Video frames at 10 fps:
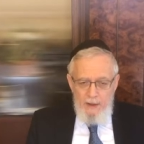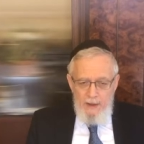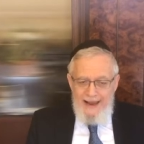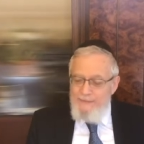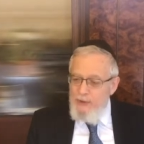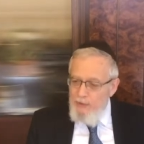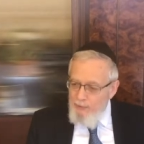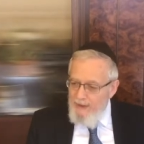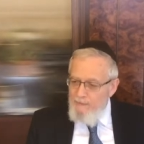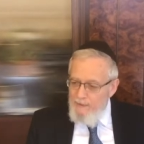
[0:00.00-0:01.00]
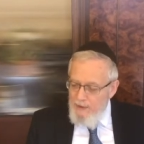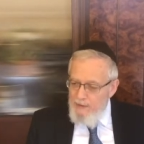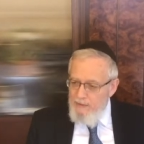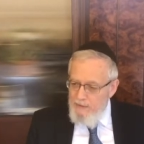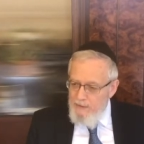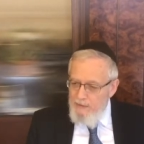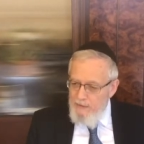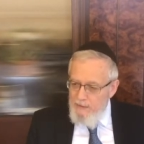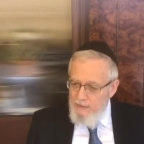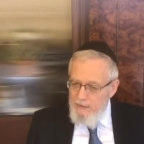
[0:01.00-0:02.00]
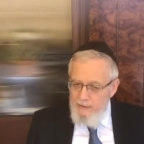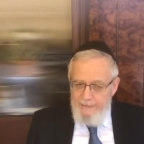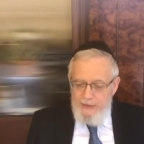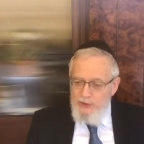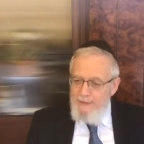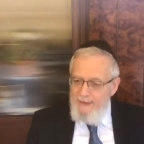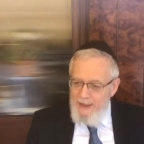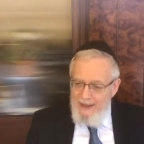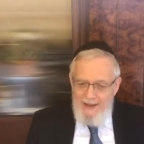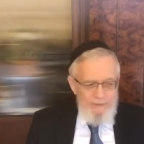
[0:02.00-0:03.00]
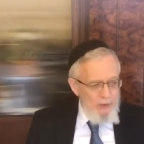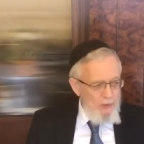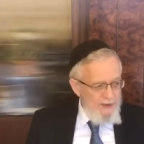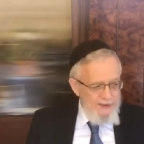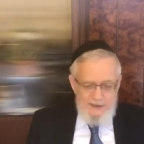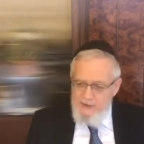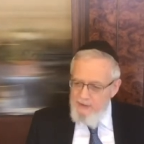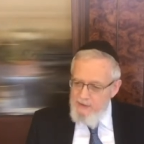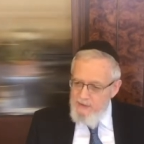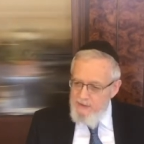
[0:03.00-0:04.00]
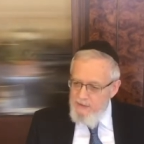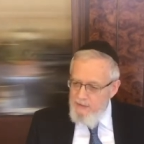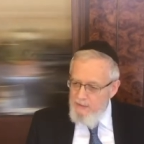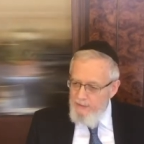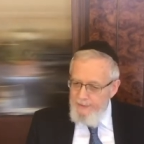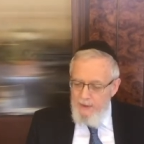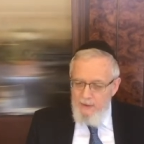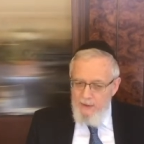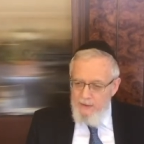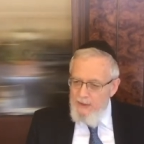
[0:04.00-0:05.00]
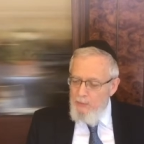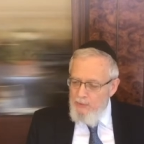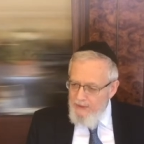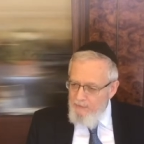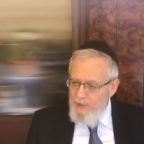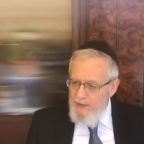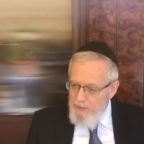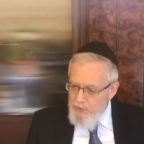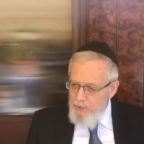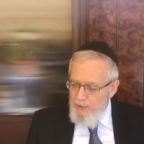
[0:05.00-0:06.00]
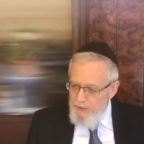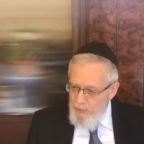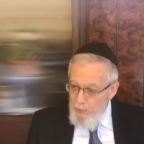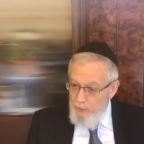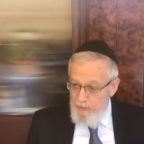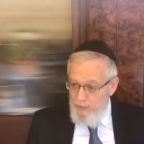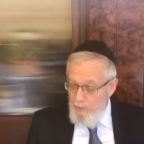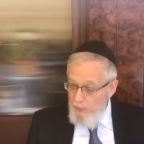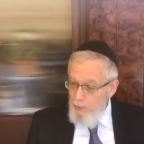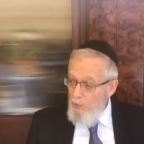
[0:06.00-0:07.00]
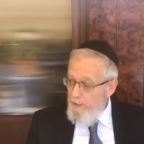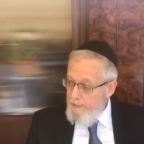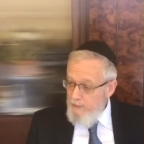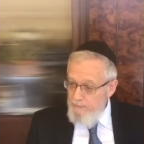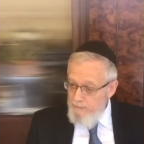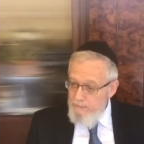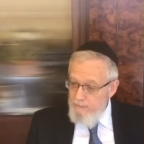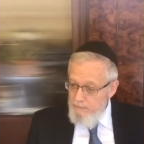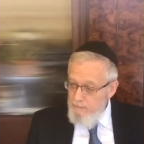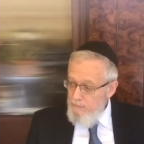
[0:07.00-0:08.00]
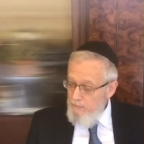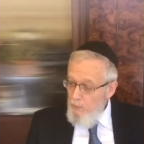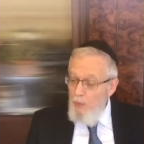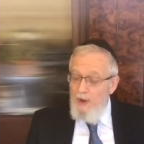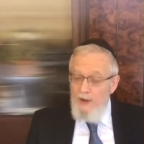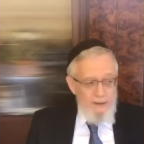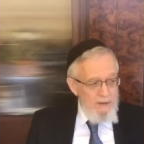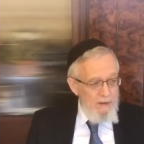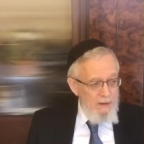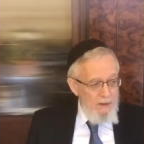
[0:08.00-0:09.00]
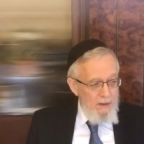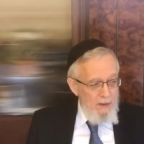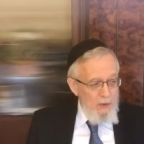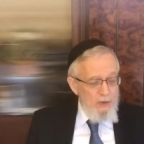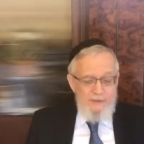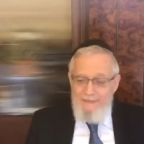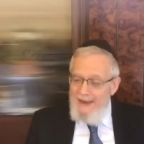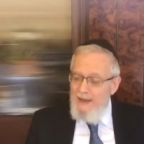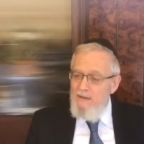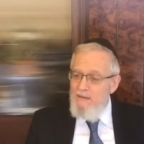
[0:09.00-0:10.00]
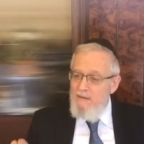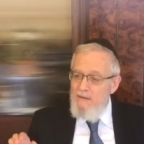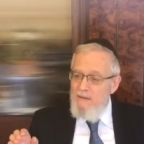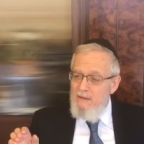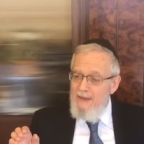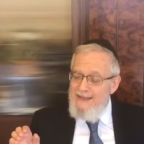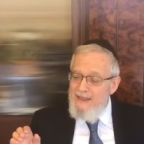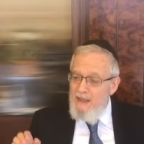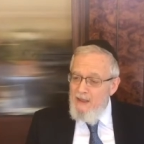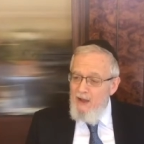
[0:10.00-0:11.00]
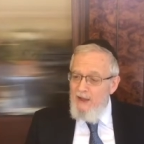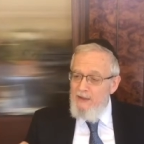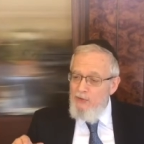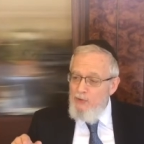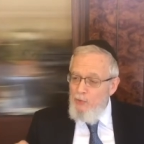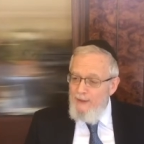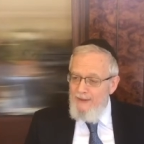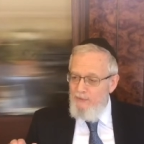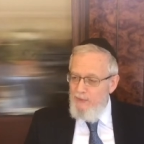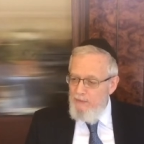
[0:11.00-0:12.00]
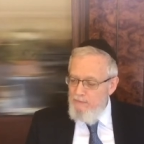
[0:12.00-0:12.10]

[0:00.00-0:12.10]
after the great flood, Hashem made a covenant with existence that it will never again destroy the world with water. Why? Because man is inclined to, to evil.